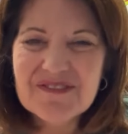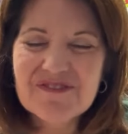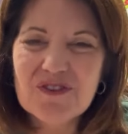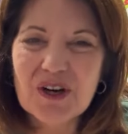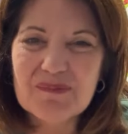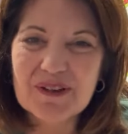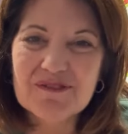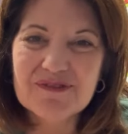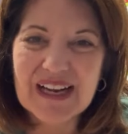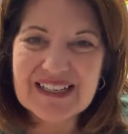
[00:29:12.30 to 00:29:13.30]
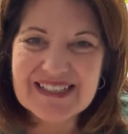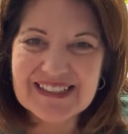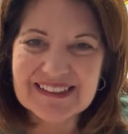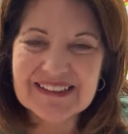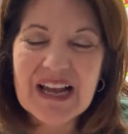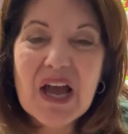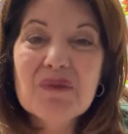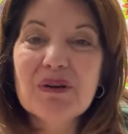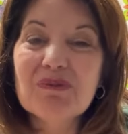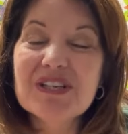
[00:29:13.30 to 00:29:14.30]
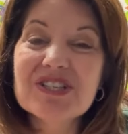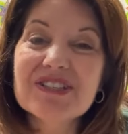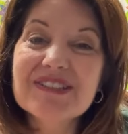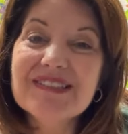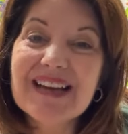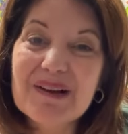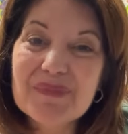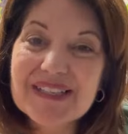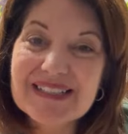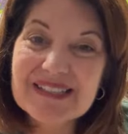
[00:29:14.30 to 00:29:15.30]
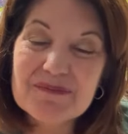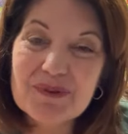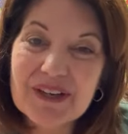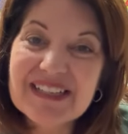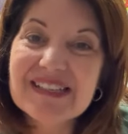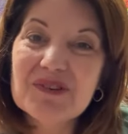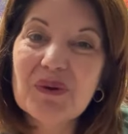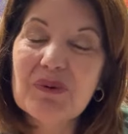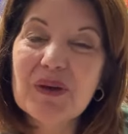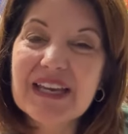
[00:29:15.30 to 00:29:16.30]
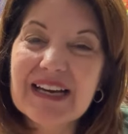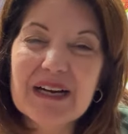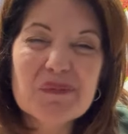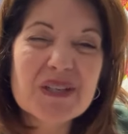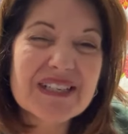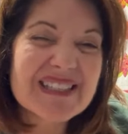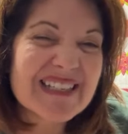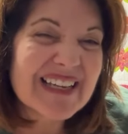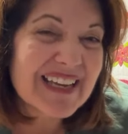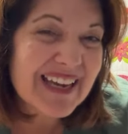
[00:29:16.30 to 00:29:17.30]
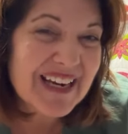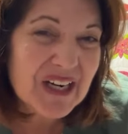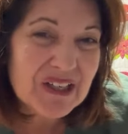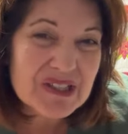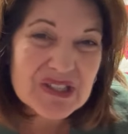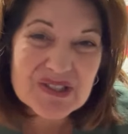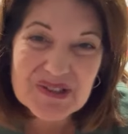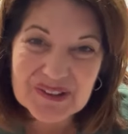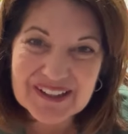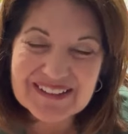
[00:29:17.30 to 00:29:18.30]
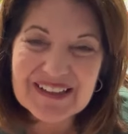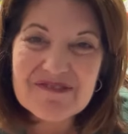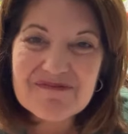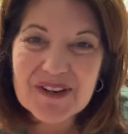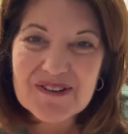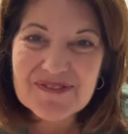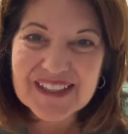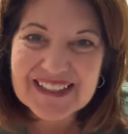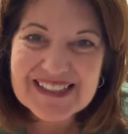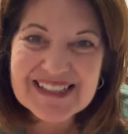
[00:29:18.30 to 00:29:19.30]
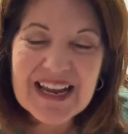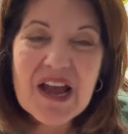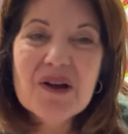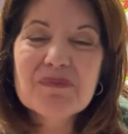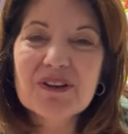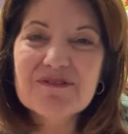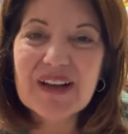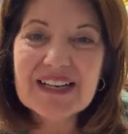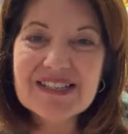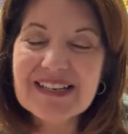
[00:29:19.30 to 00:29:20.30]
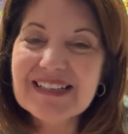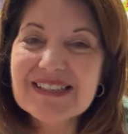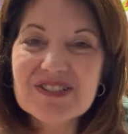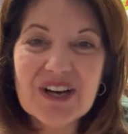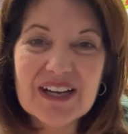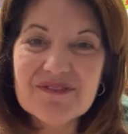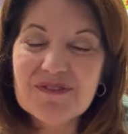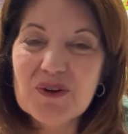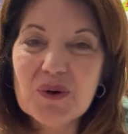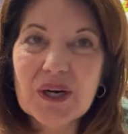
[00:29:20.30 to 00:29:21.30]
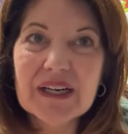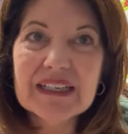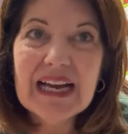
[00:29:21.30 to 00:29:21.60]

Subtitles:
for perfection, but we should not be disappointed when we come just a hair short of perfect. Perfection is not for